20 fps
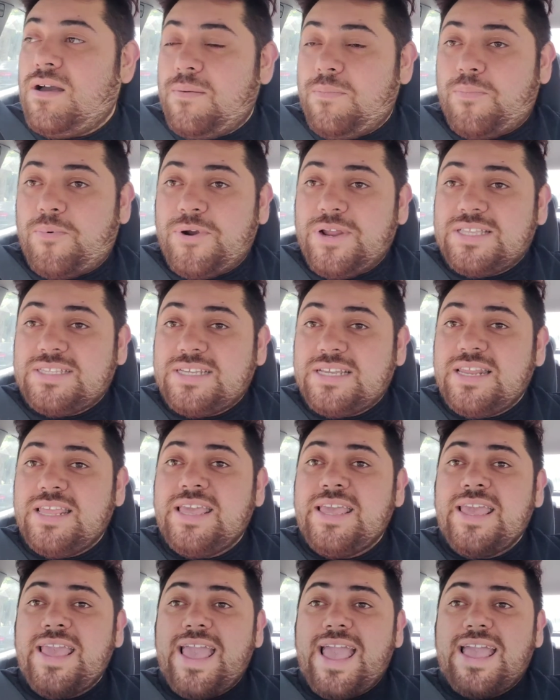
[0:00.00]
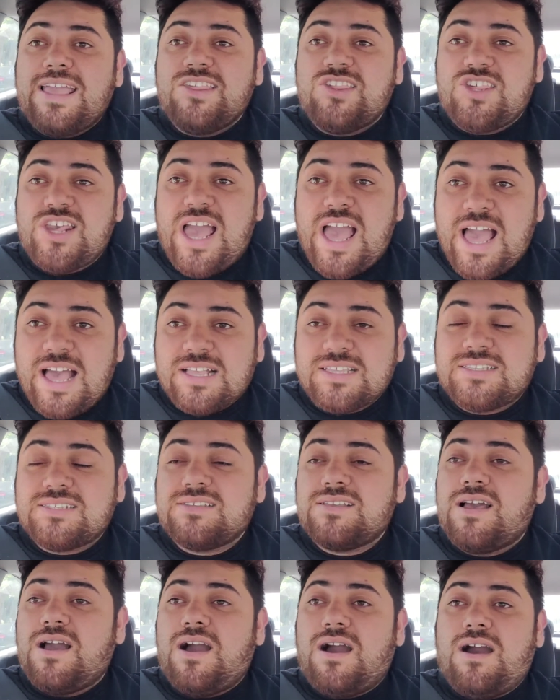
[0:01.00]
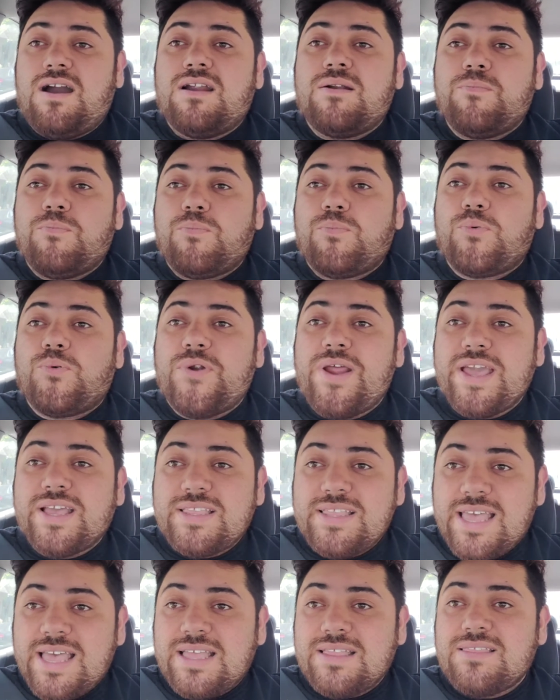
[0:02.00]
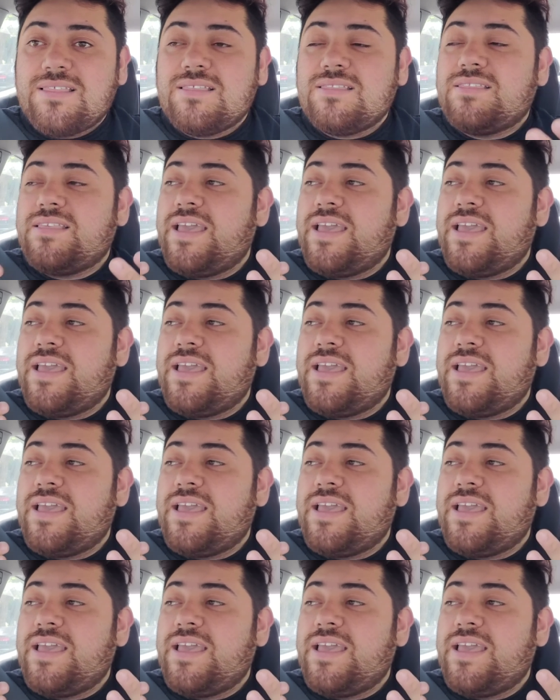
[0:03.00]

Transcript: Brittany and Jax are pregnant.